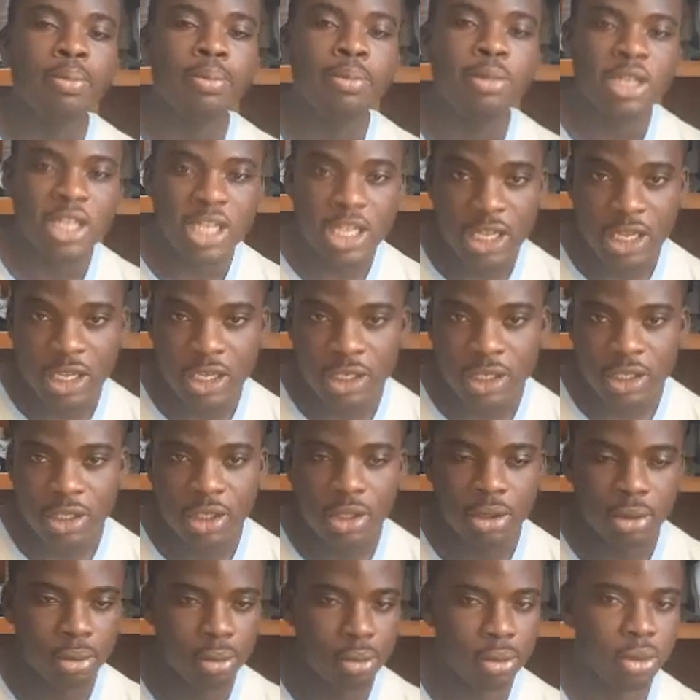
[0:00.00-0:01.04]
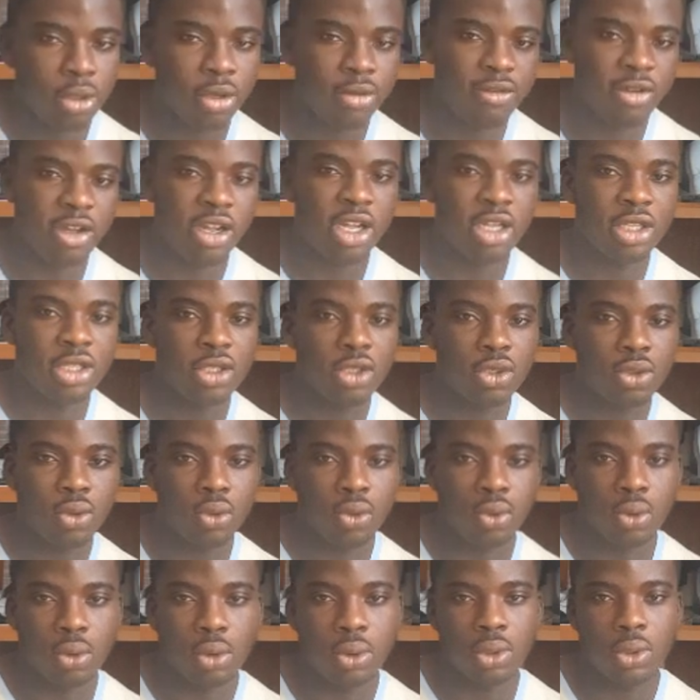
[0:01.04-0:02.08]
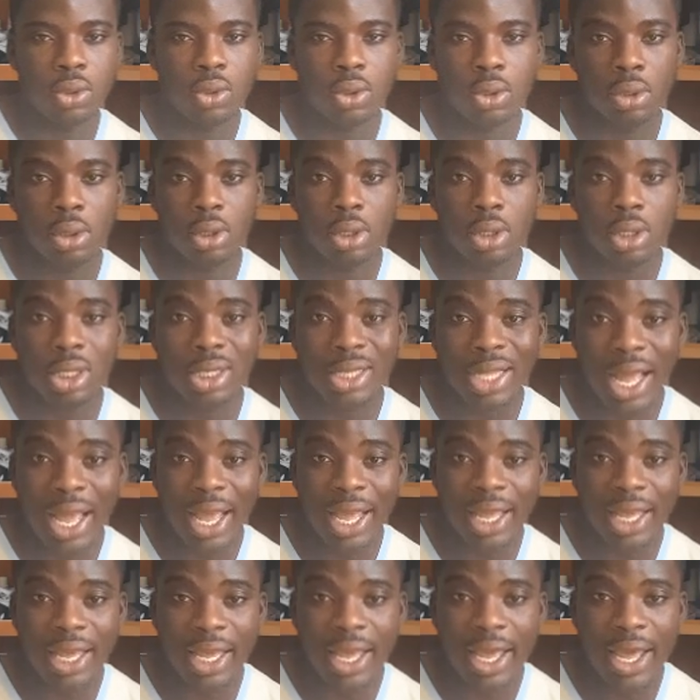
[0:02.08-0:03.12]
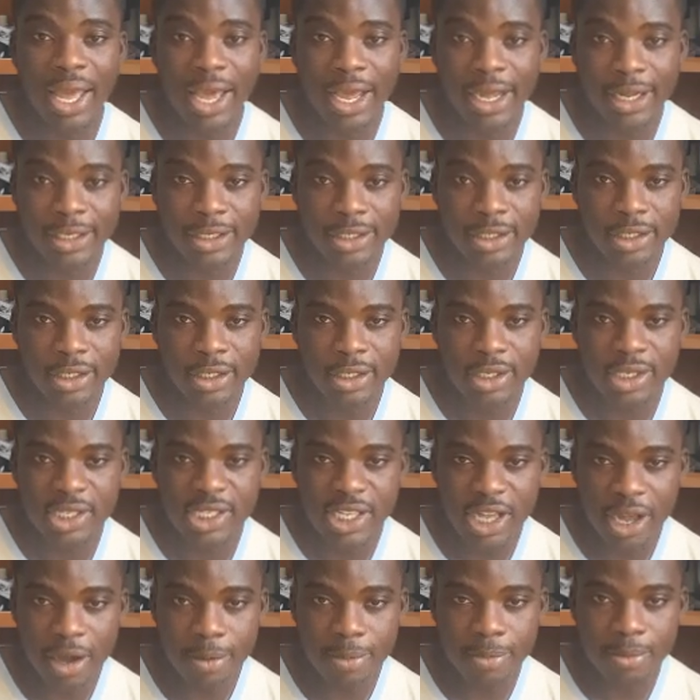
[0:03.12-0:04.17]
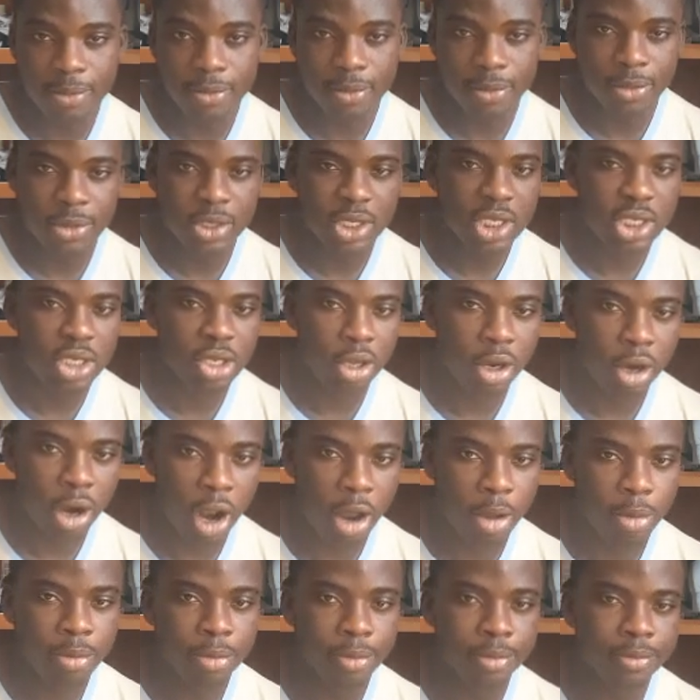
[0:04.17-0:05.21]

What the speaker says: Please don't forget to like and subscribe.